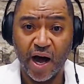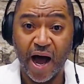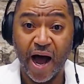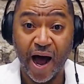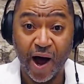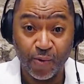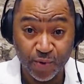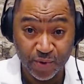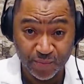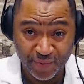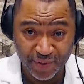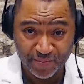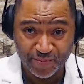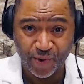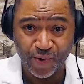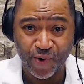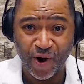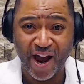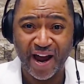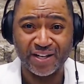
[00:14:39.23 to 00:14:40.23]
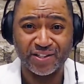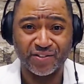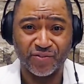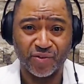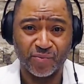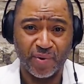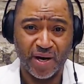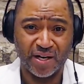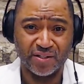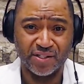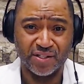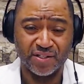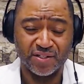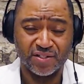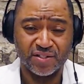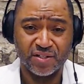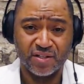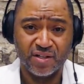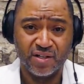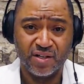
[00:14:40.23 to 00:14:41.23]
I would be proactive about
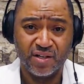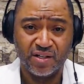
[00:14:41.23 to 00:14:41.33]
this.